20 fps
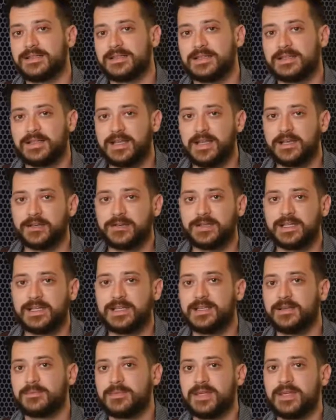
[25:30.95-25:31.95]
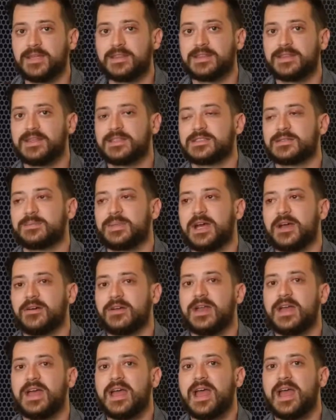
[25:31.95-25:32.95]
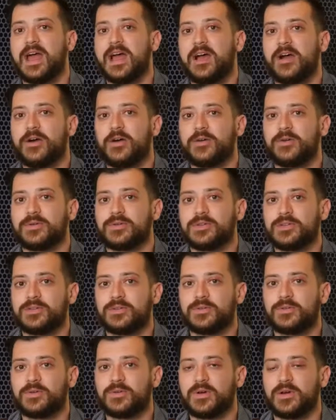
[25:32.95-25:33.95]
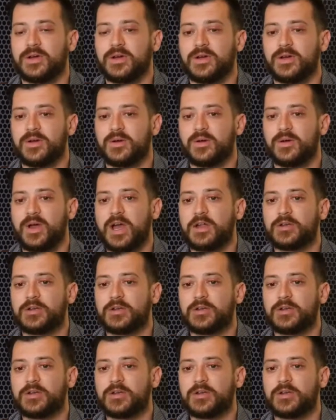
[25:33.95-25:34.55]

The letter E Myth. It's about how do uh,